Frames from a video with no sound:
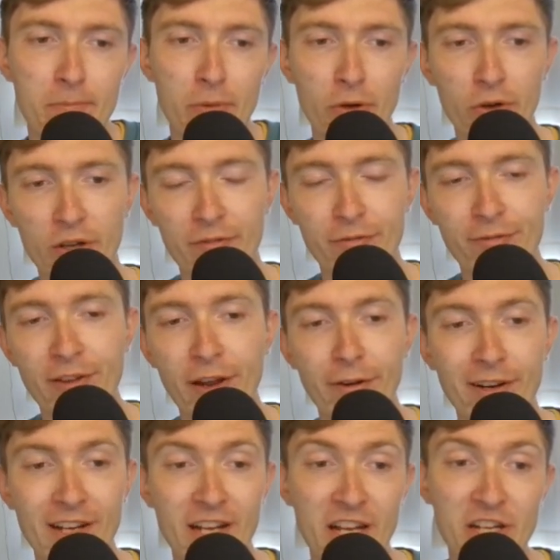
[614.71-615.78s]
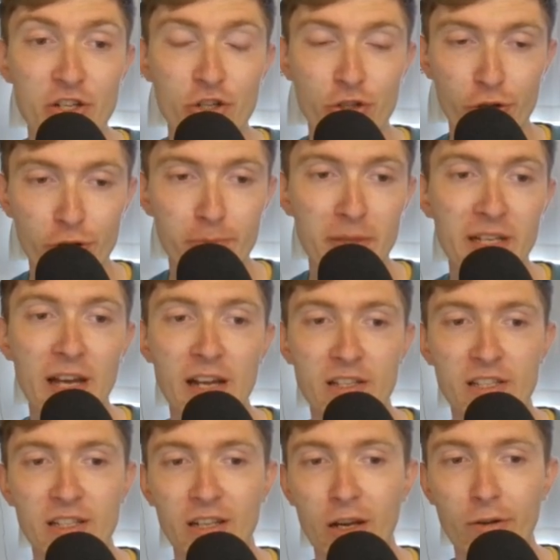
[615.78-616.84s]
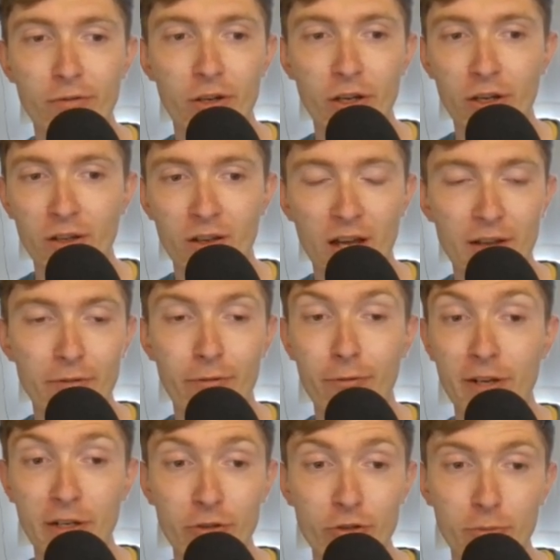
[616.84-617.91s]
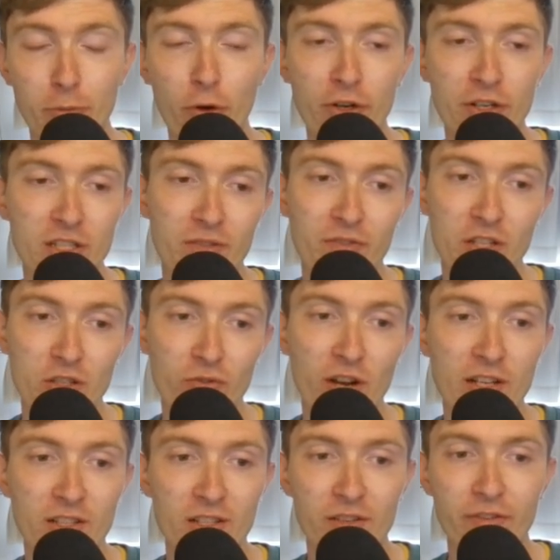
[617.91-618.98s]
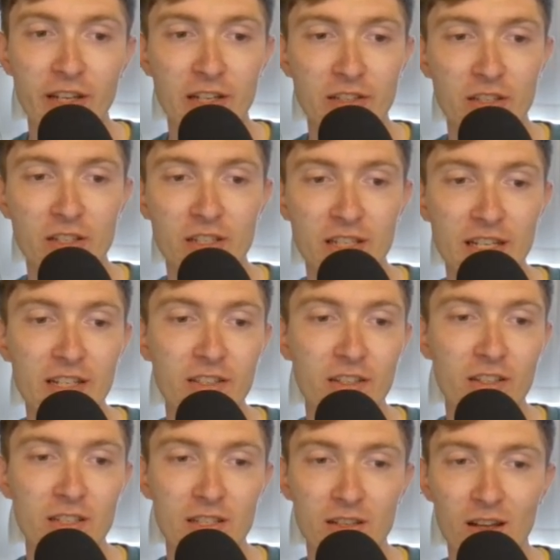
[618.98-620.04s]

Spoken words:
but in theory, he should be getting over like 300 points in this race if he has a decent